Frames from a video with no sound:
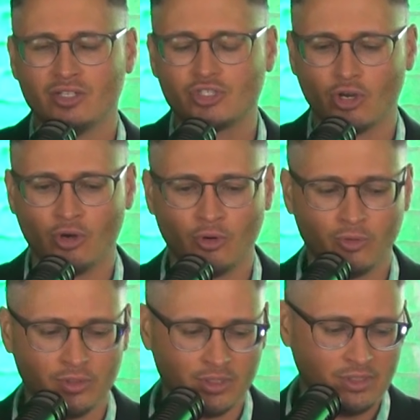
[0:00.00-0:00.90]

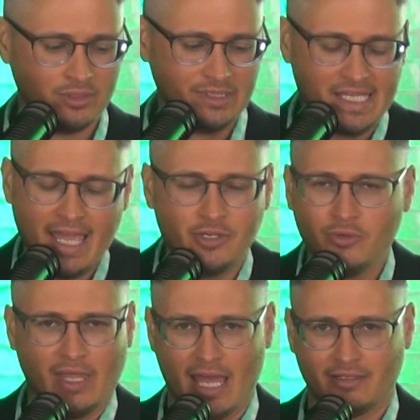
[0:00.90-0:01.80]
So you can't
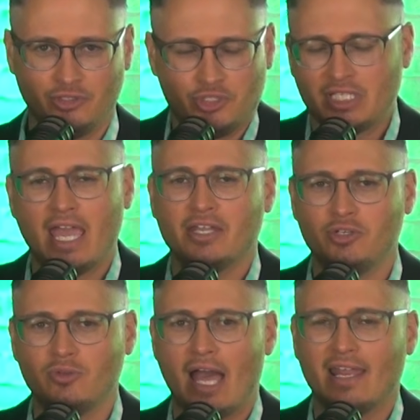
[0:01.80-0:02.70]
do that. You just can't
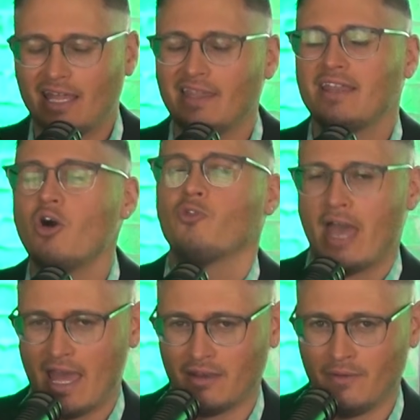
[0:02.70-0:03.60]
do that. And they know
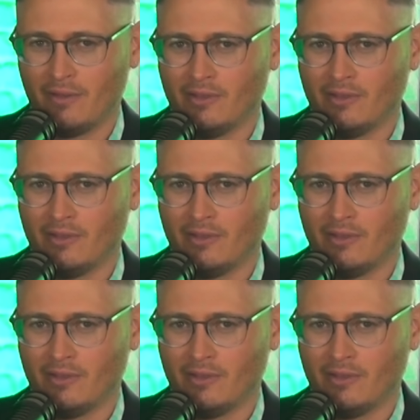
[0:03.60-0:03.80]
that.